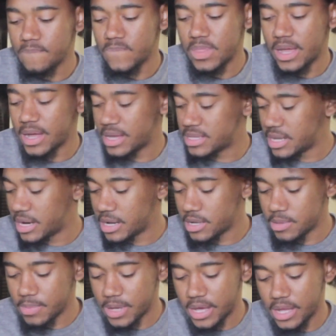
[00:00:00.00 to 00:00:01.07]
Like I said at the
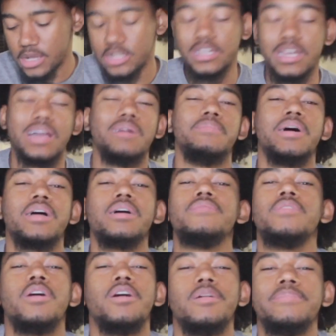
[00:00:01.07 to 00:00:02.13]
beginning, check out my cover
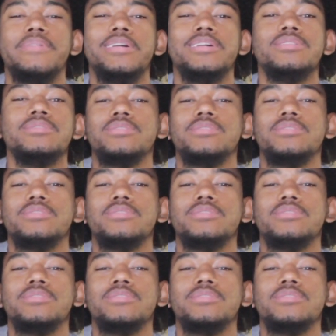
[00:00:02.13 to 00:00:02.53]
art page.